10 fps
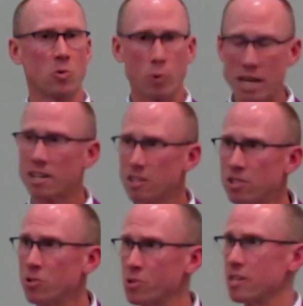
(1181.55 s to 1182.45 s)
We can
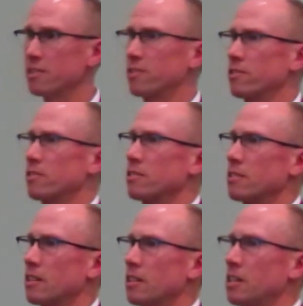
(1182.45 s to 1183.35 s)
do this
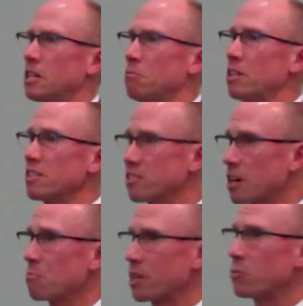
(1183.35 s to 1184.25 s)
because
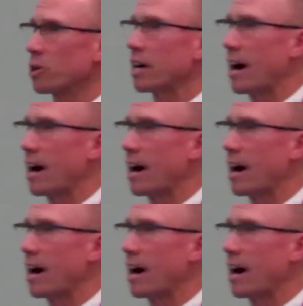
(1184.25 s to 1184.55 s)
something really